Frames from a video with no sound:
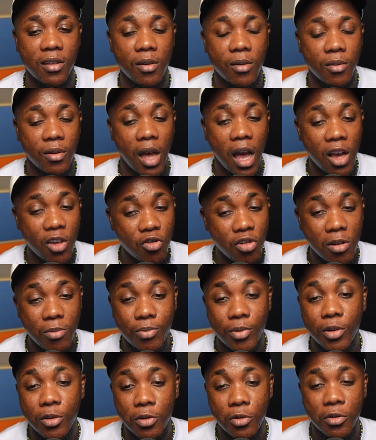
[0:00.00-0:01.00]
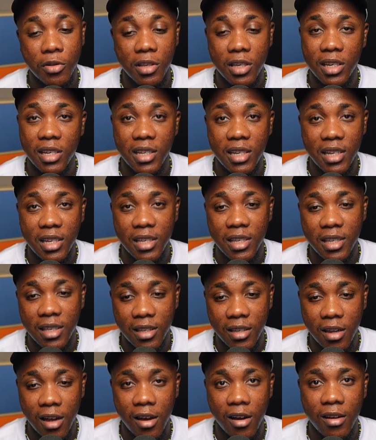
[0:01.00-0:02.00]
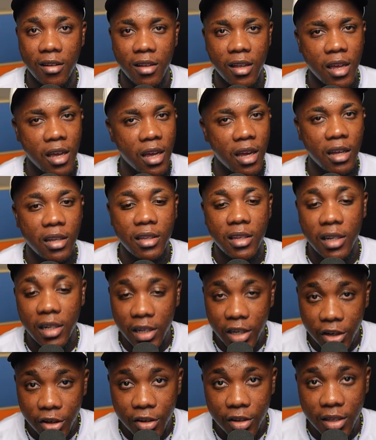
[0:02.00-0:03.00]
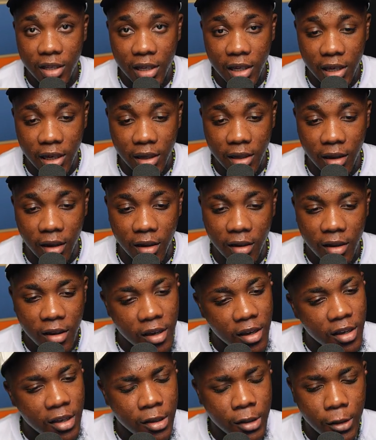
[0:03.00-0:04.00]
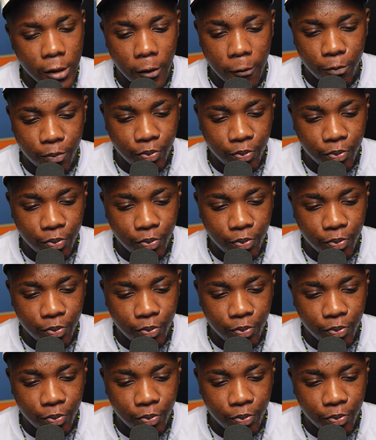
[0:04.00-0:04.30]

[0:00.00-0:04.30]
the actual producing didn't start until years later. So